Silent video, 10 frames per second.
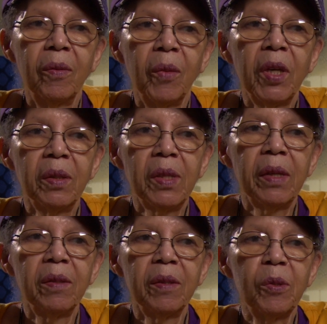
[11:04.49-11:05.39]
We can
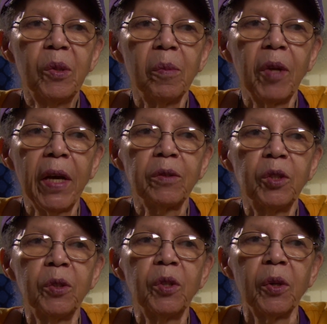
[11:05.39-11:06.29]
take this to a black
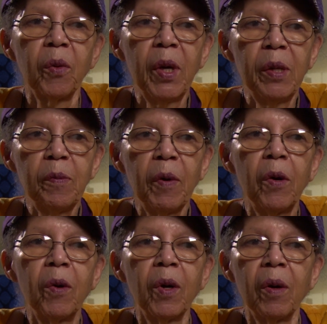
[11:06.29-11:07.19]
church in Greensboro
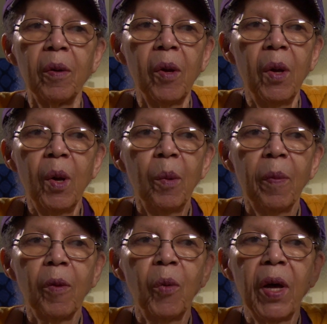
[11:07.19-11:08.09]
or
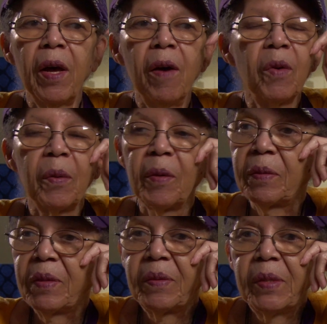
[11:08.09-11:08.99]
wherever.
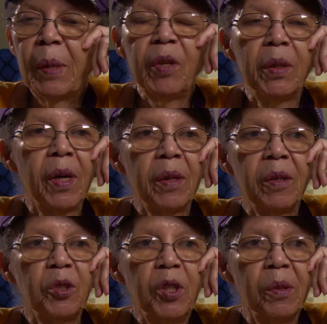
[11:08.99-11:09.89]
It's simply not
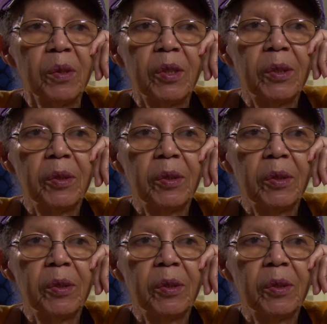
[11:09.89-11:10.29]
her church.